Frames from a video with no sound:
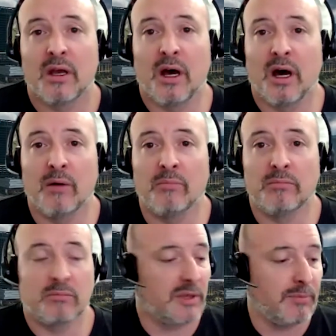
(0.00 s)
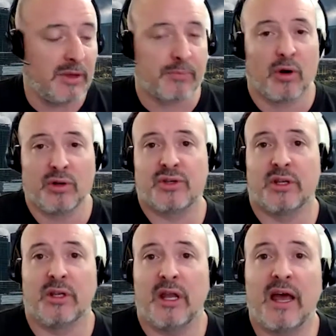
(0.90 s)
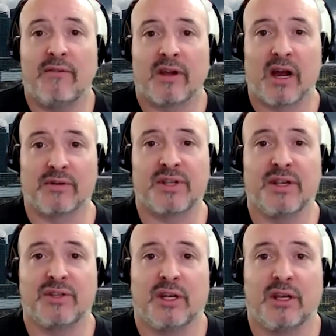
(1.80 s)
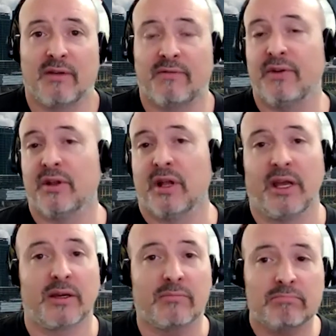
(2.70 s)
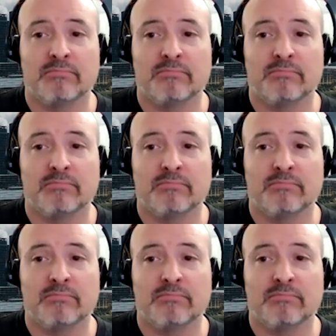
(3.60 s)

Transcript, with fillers: um, can be approached and, and have a conversation and not feel like,